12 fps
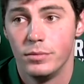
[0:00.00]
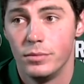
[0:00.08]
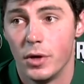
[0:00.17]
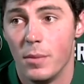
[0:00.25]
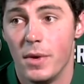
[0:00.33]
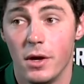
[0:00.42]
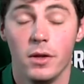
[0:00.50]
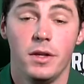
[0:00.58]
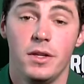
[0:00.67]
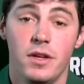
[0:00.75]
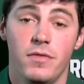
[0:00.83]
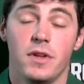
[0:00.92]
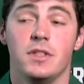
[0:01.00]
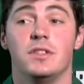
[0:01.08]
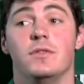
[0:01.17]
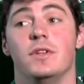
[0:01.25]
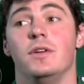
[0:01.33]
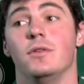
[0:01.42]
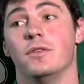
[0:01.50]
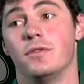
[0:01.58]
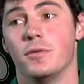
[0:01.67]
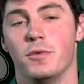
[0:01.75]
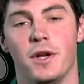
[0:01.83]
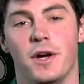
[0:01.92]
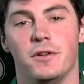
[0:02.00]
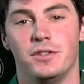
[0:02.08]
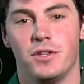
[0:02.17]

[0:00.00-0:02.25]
primarily defensively, from what I was